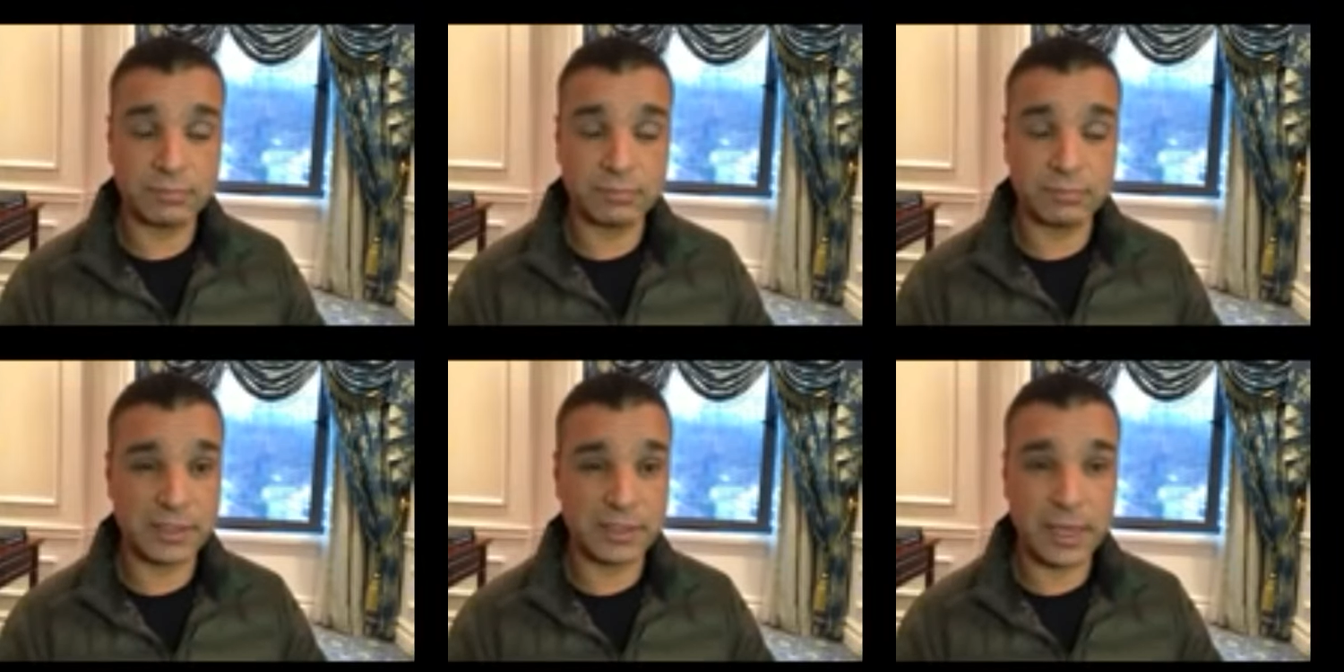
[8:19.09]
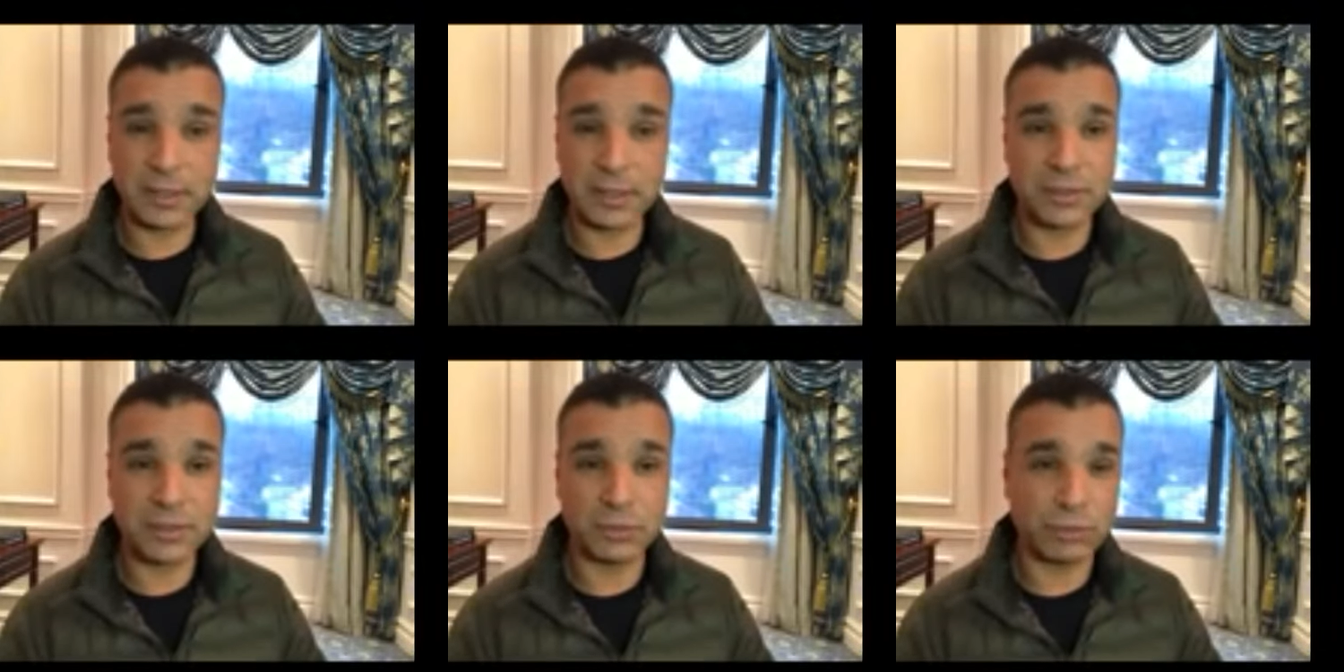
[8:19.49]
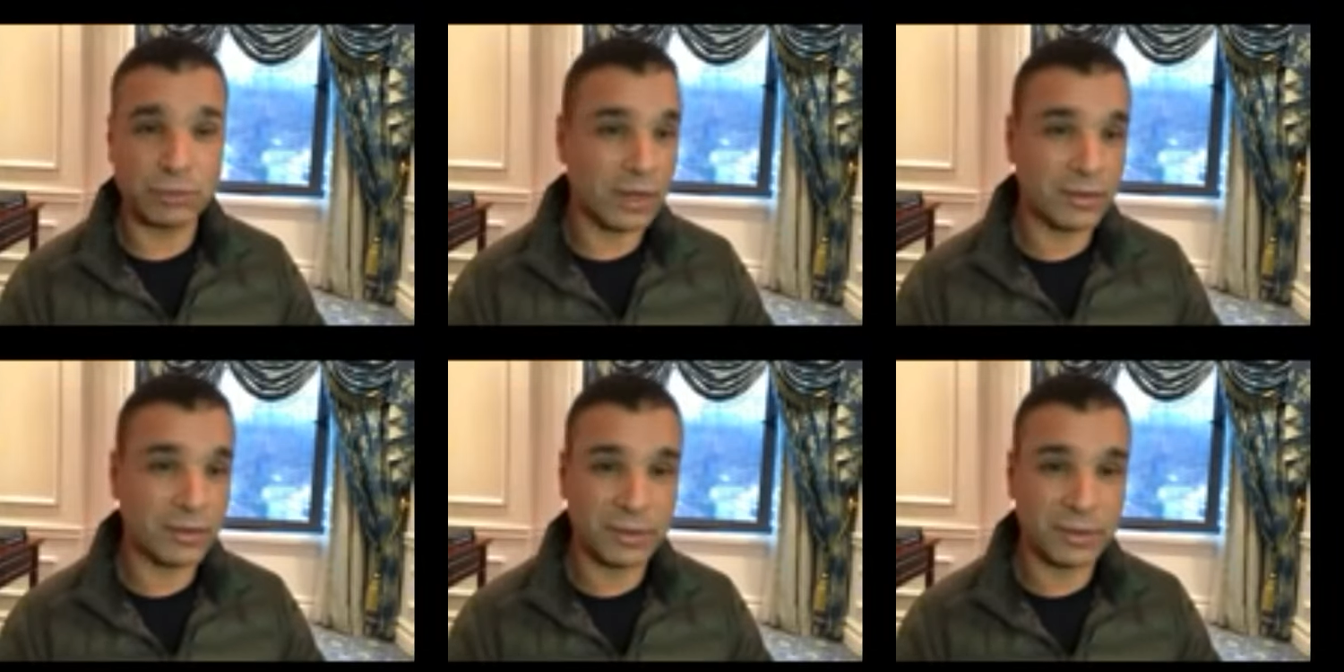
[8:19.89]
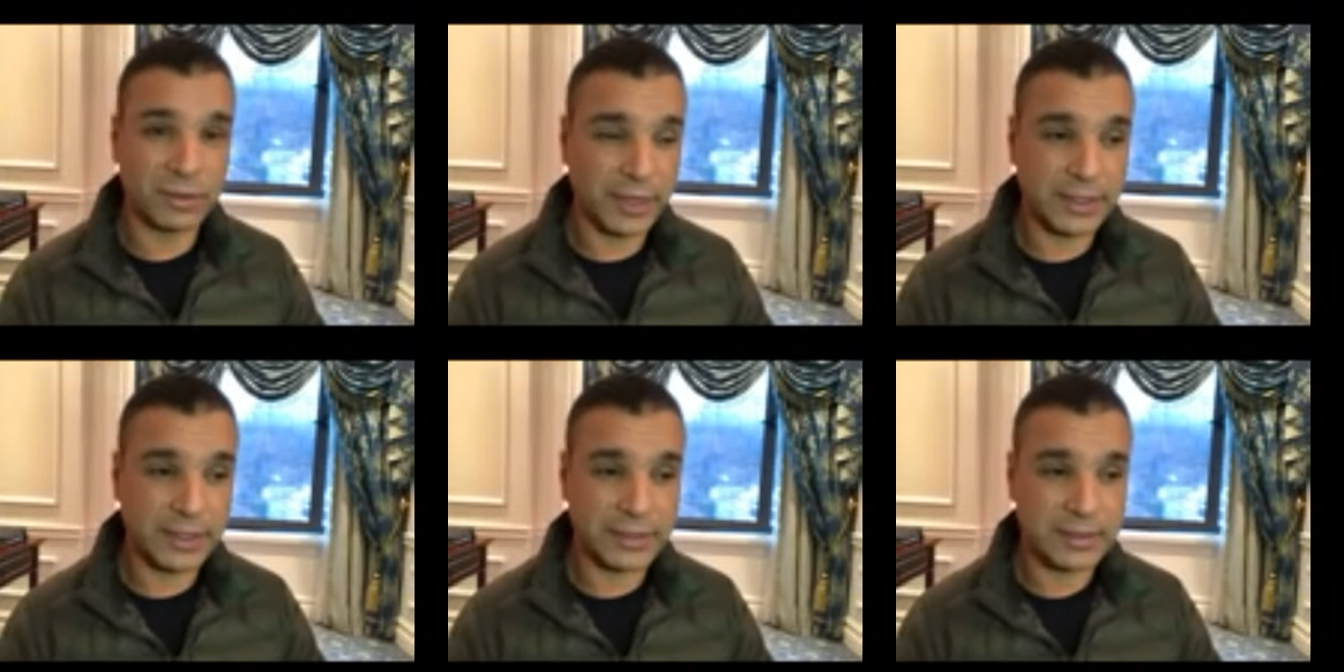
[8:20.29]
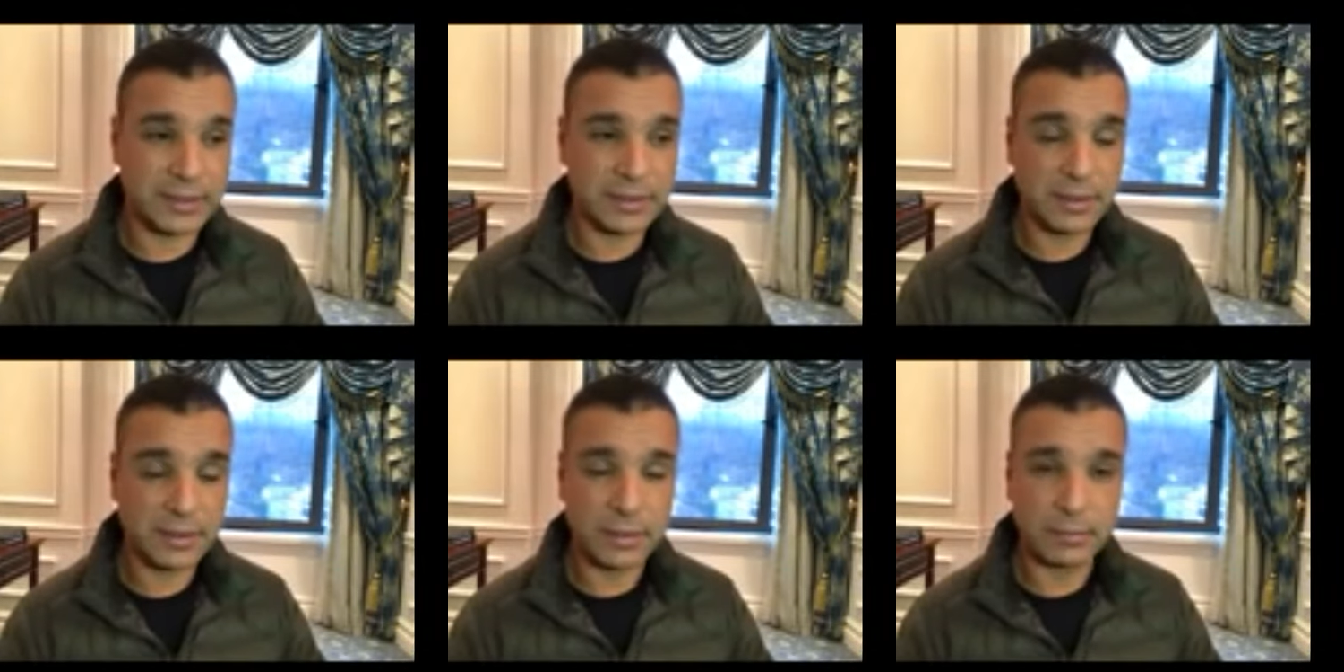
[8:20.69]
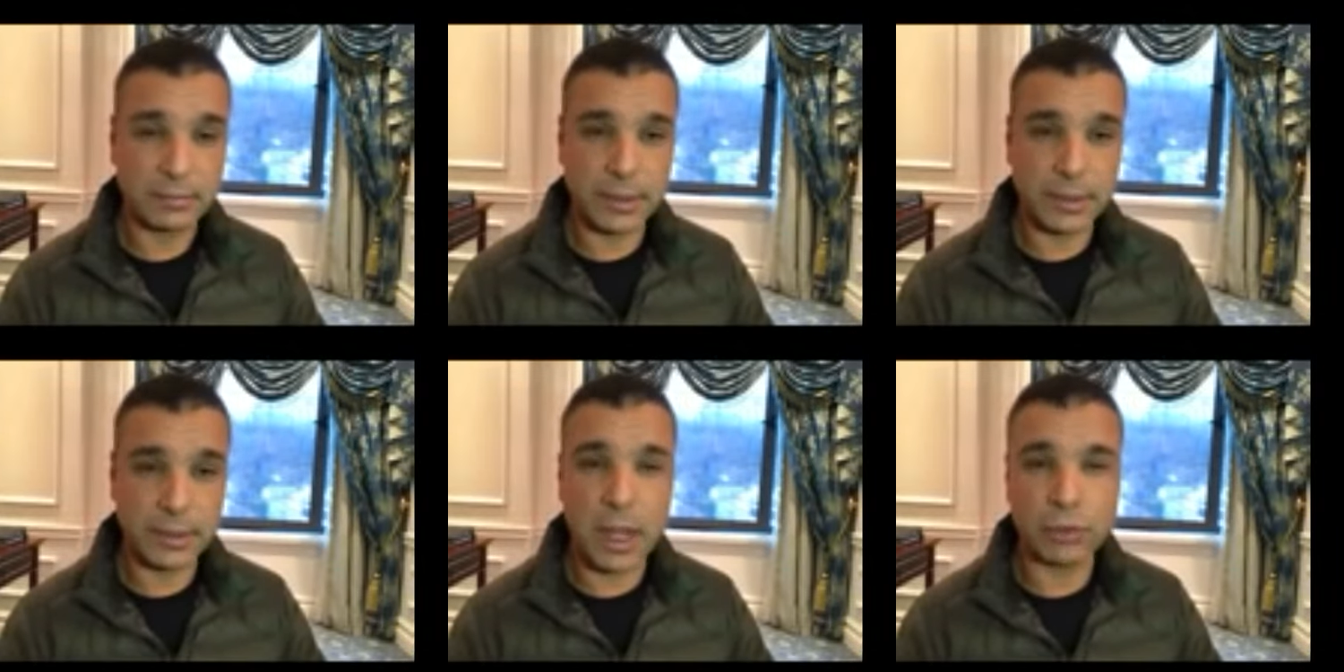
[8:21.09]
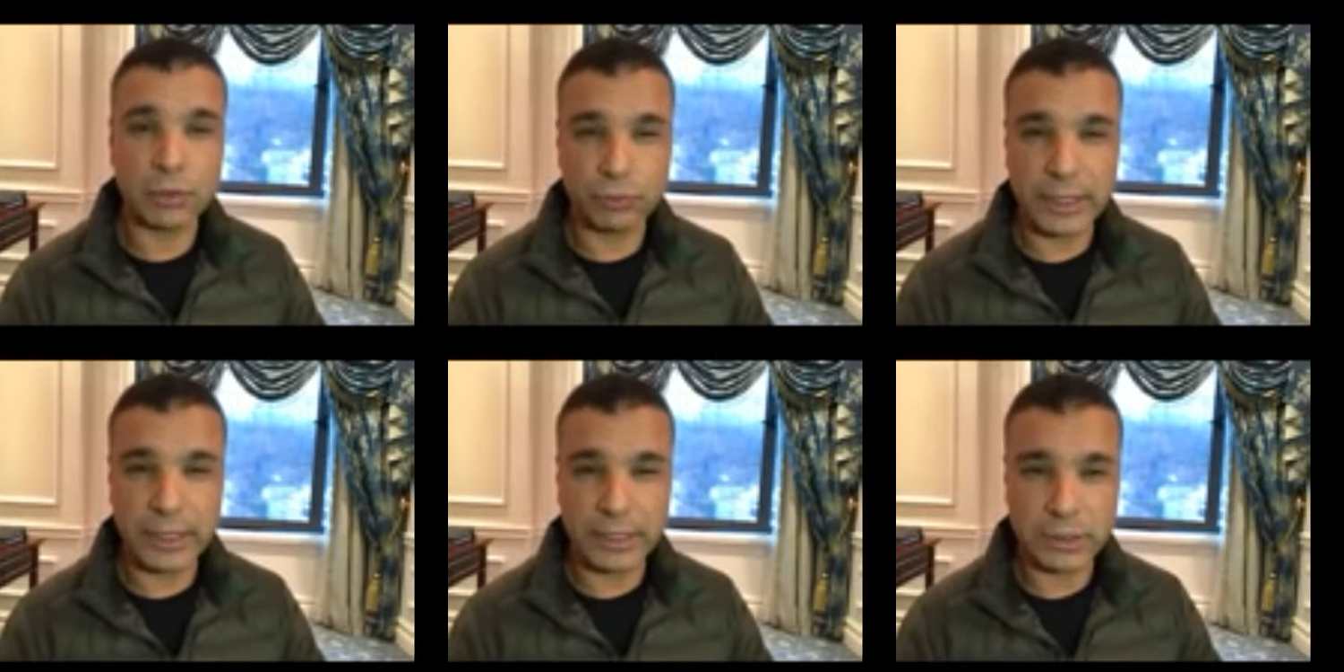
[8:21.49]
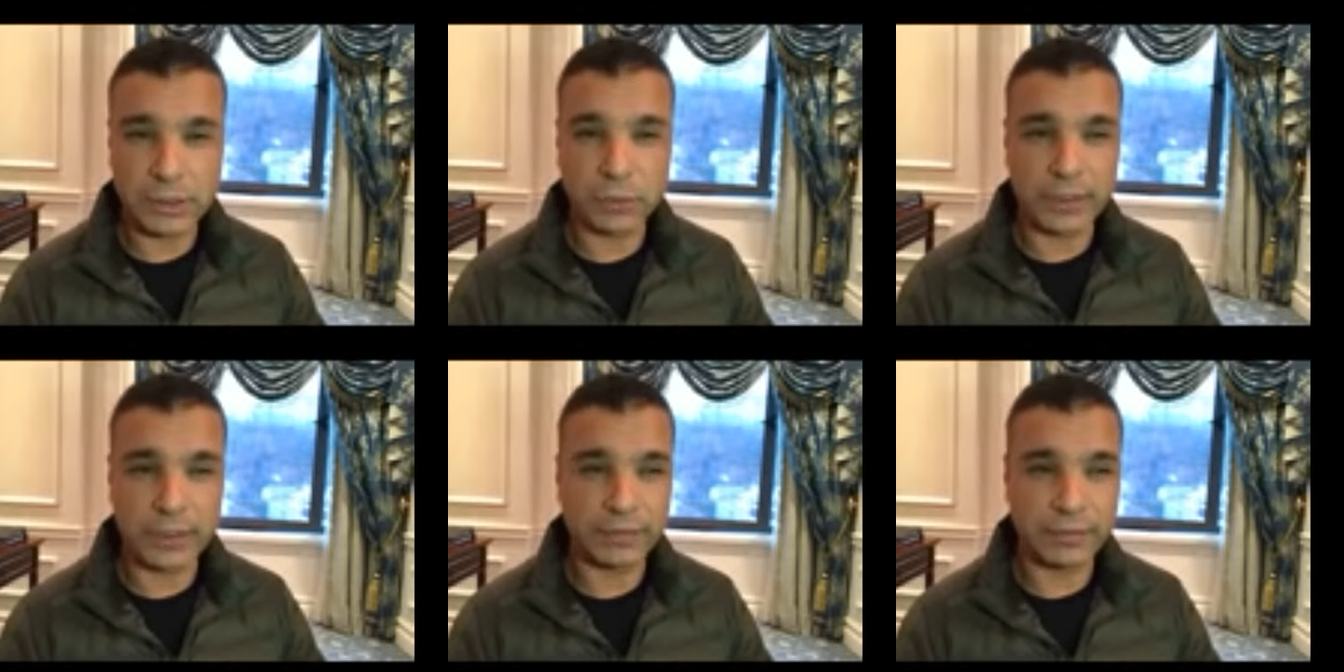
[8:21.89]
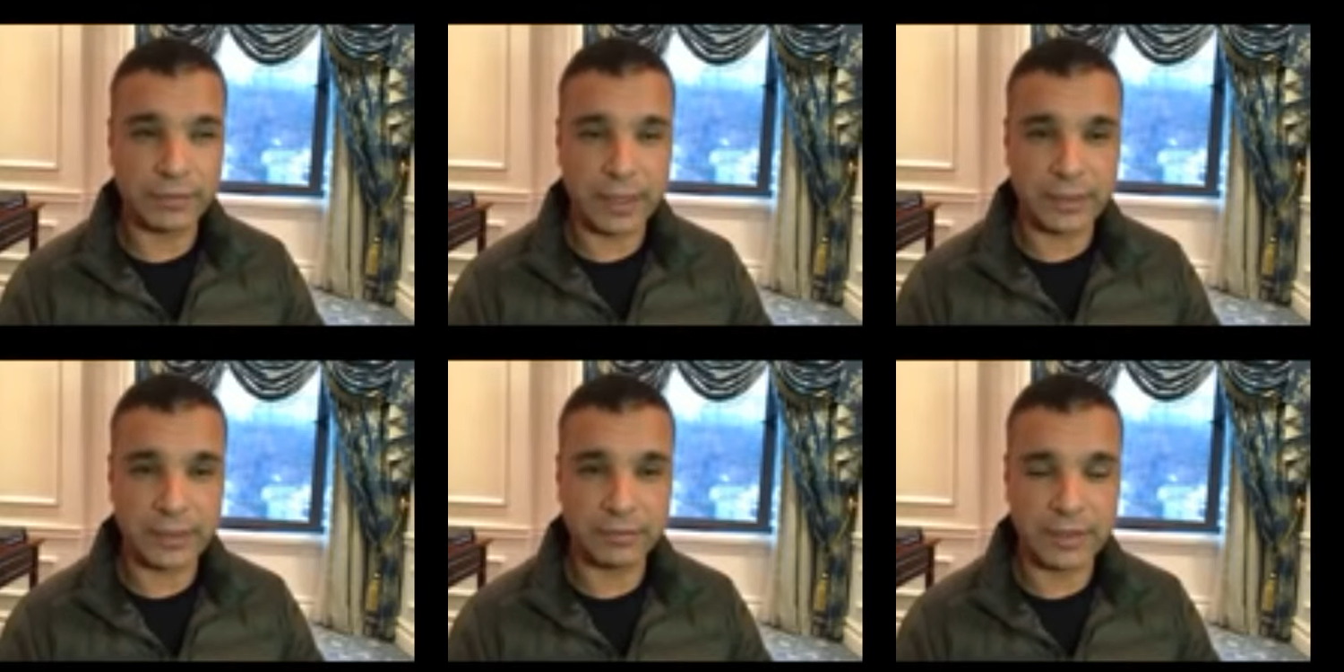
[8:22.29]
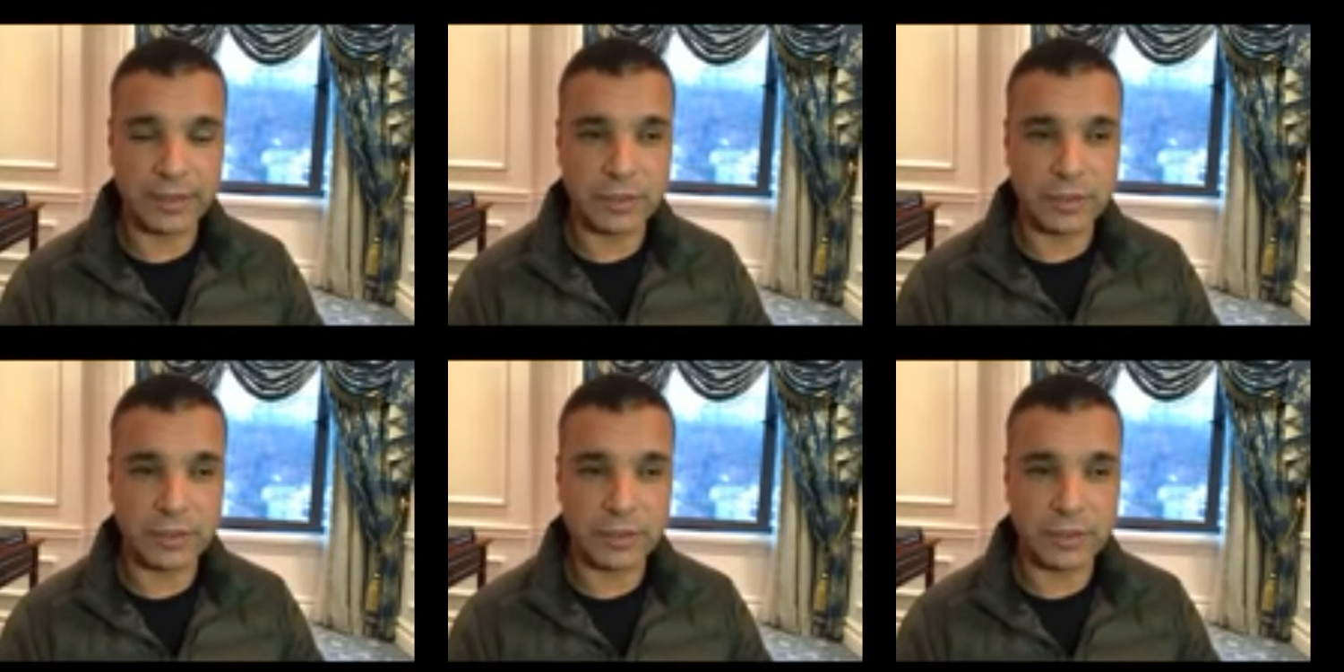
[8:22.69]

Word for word: pretend to run the race, but not really do it effectively.